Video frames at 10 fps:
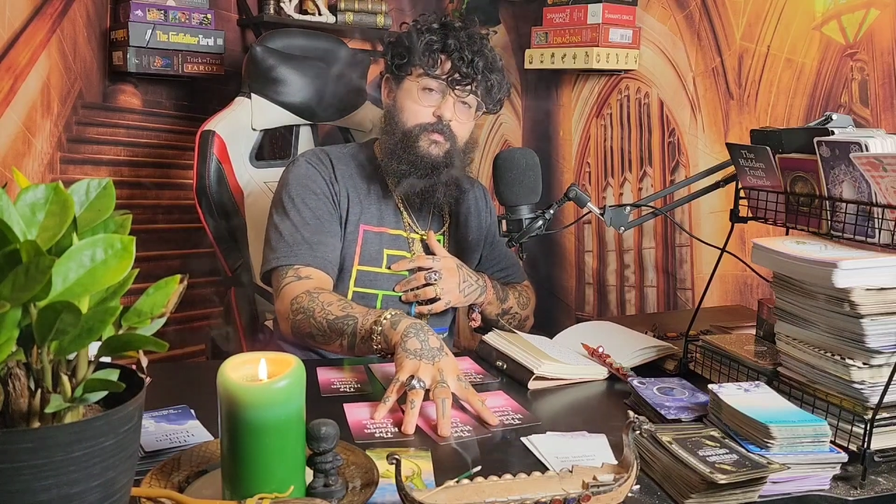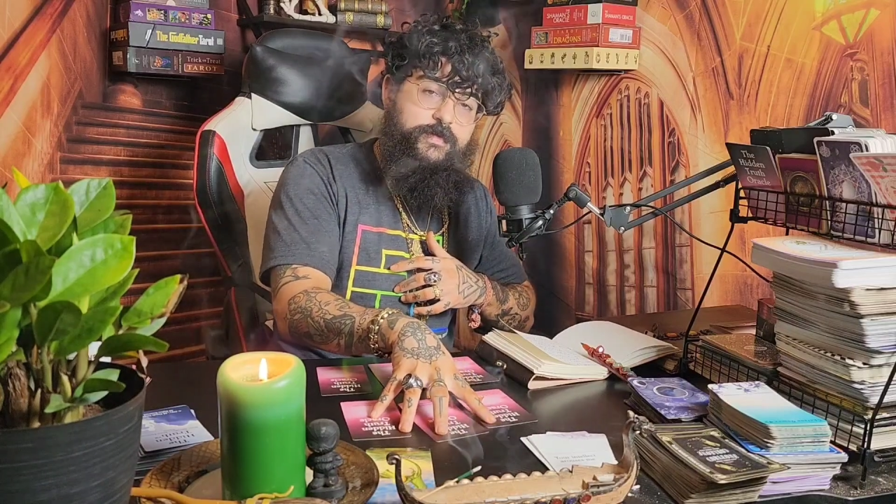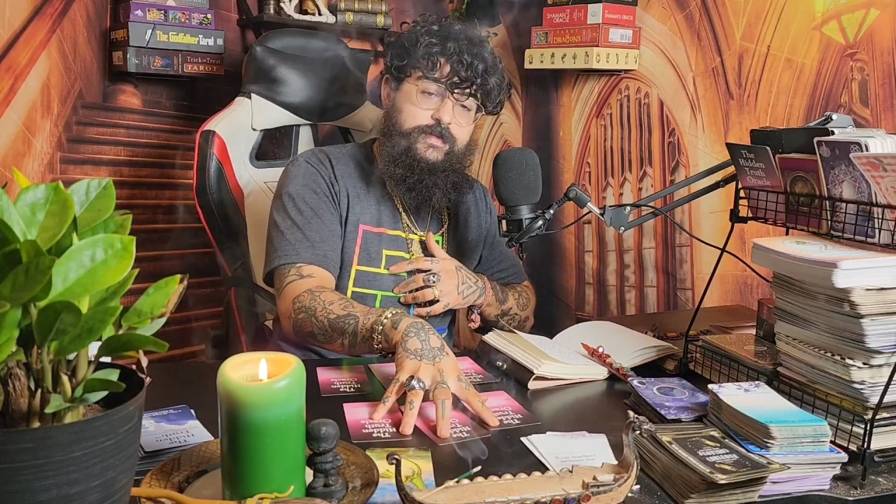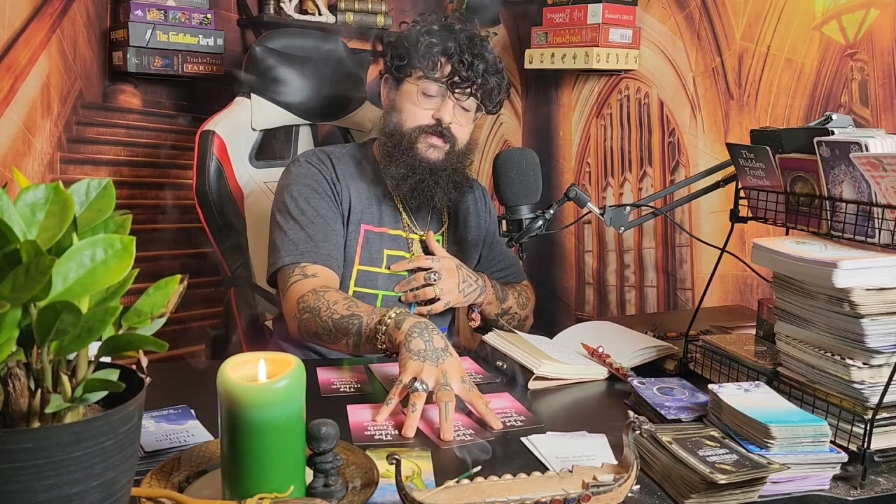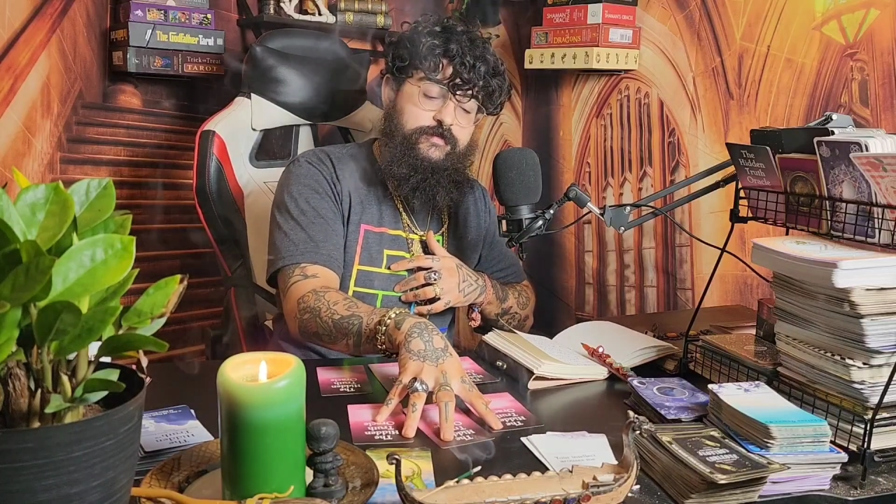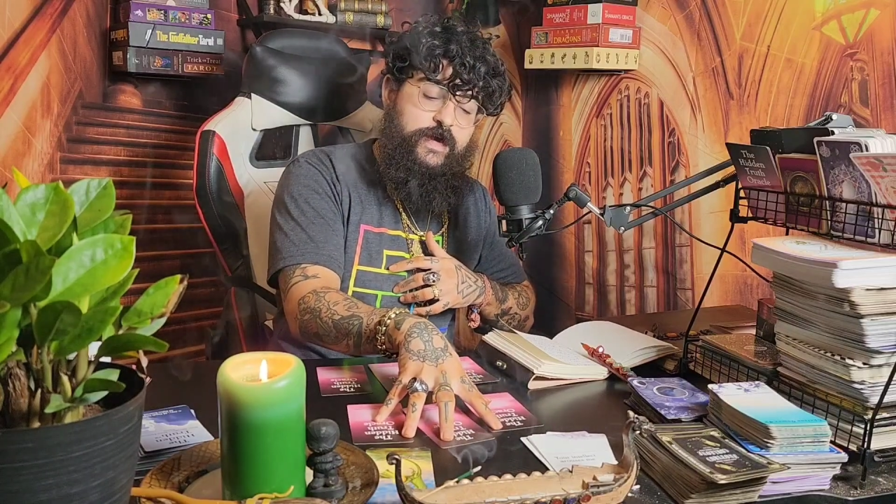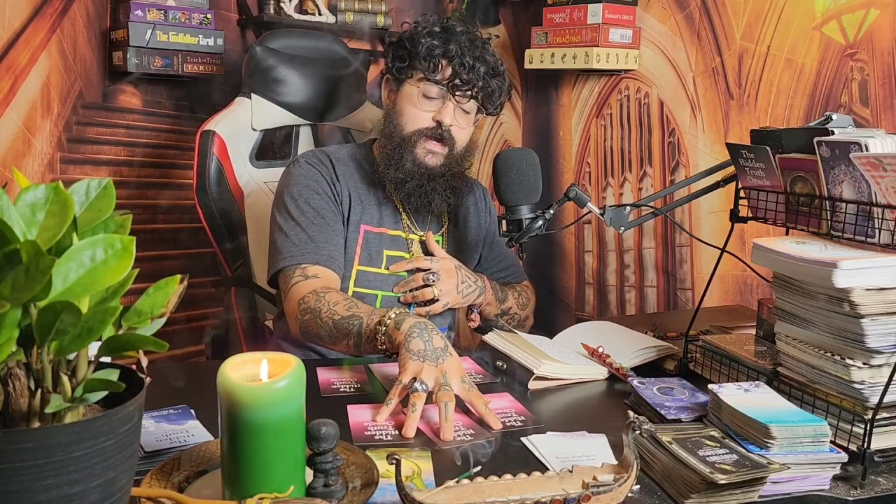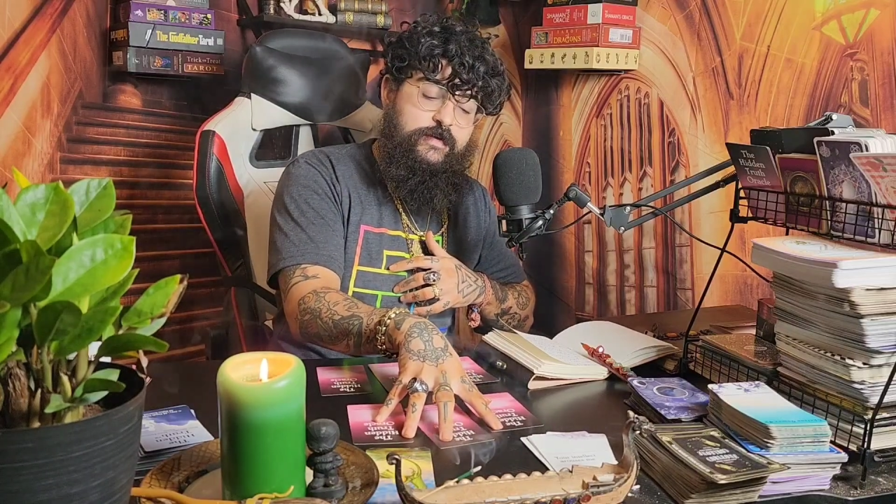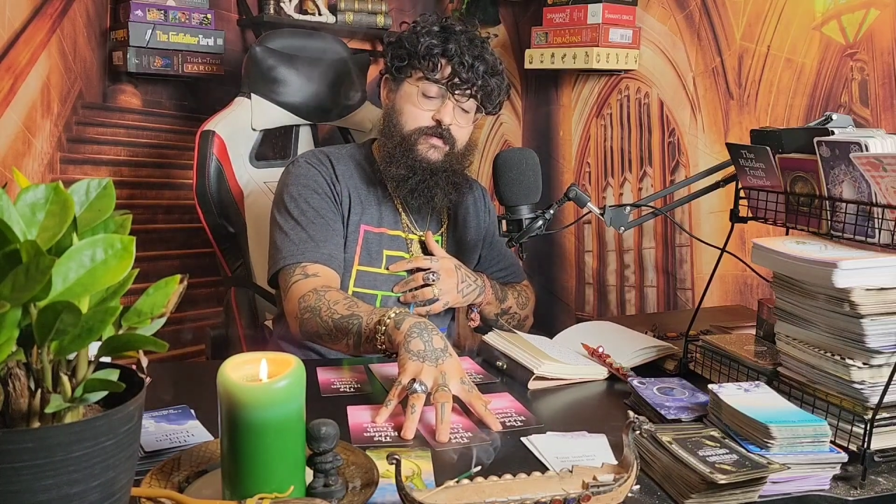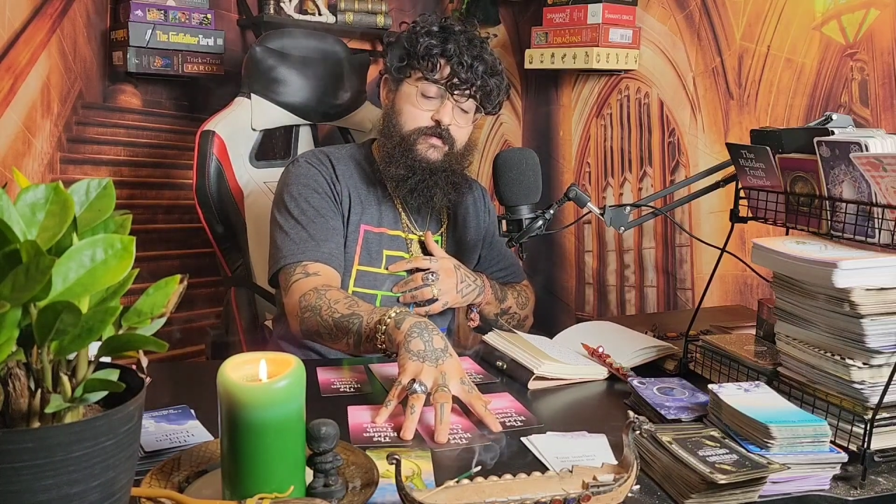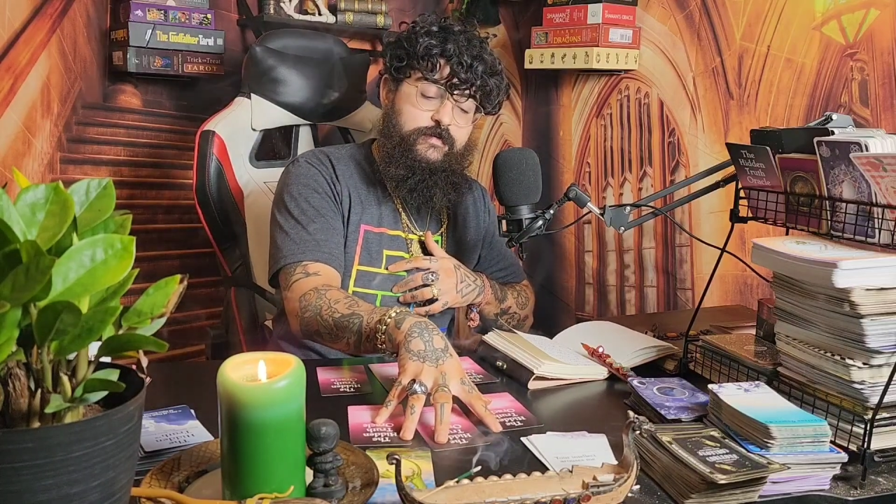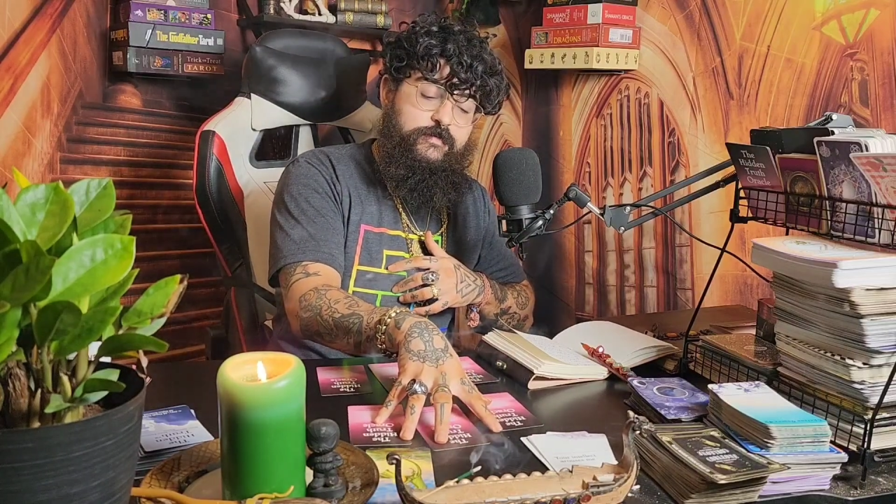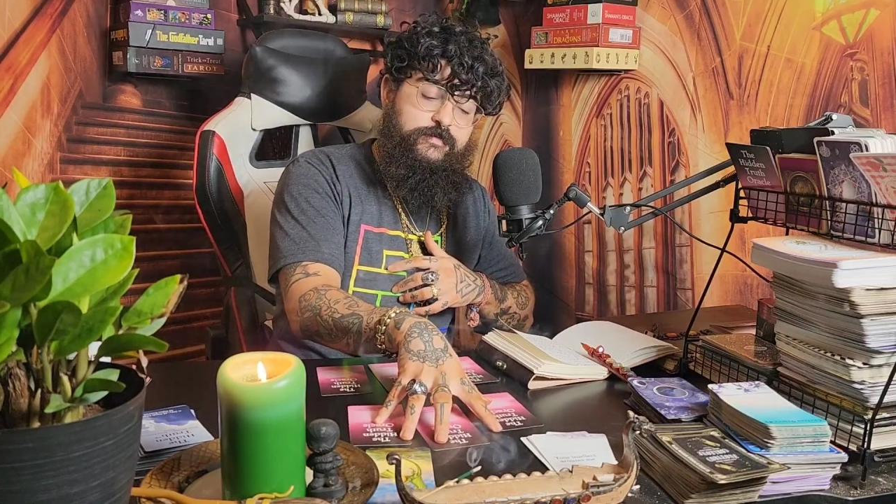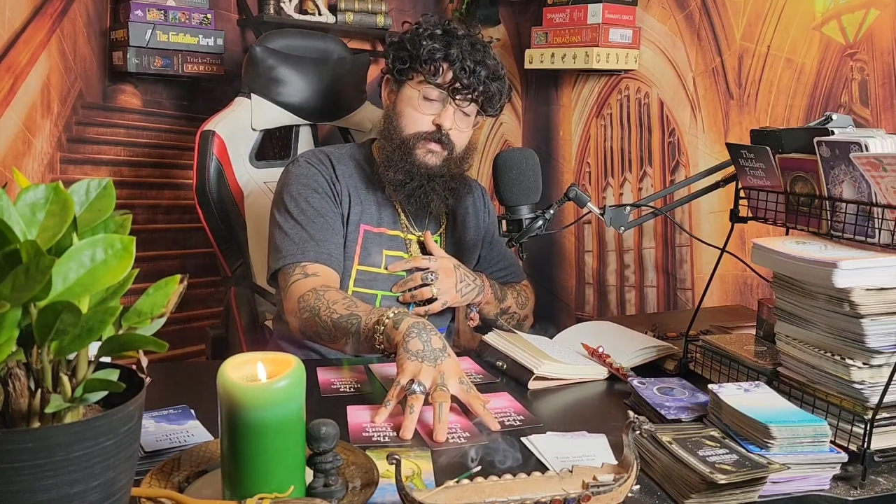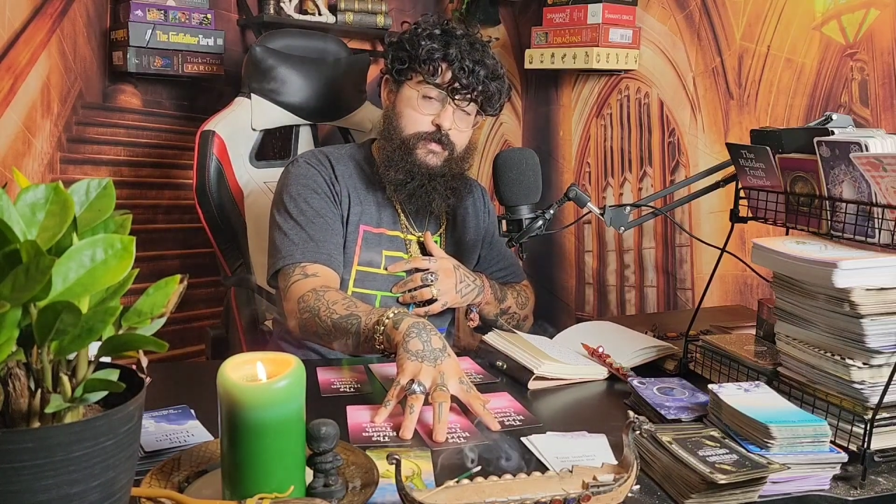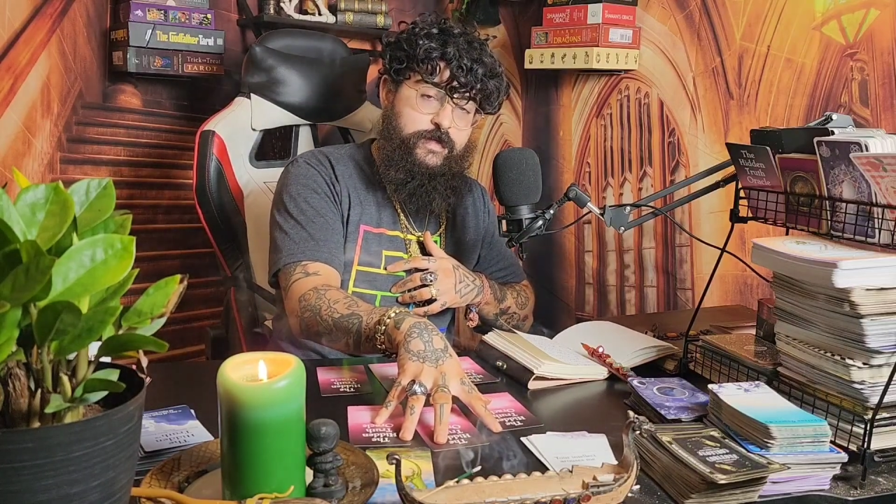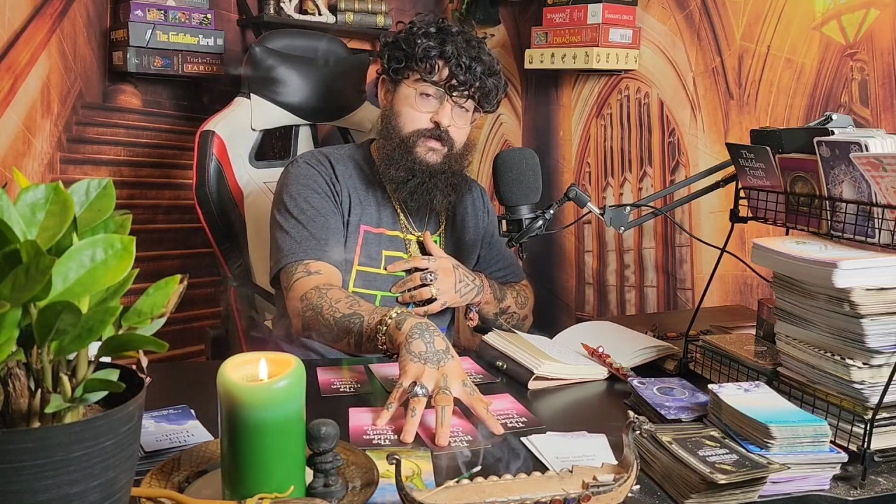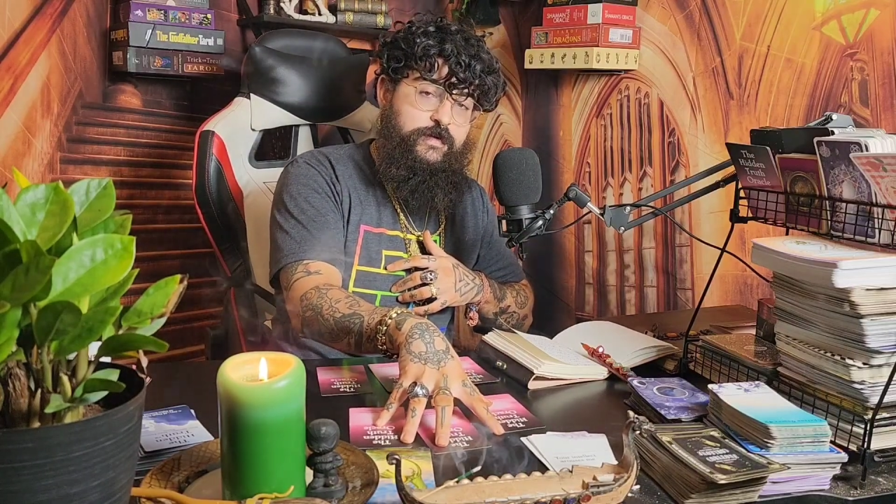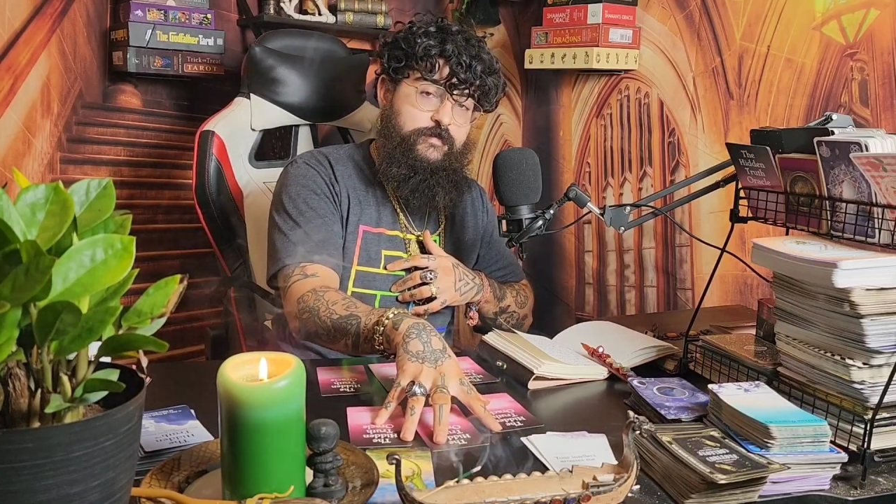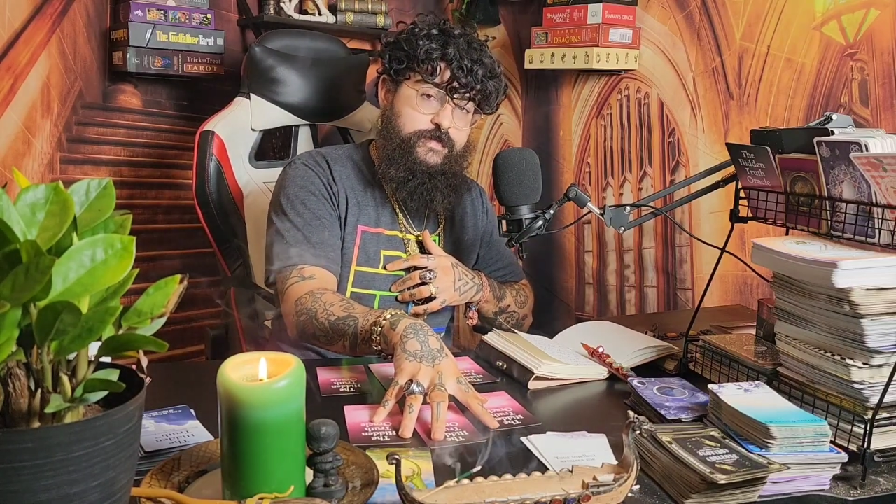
with the divine feminine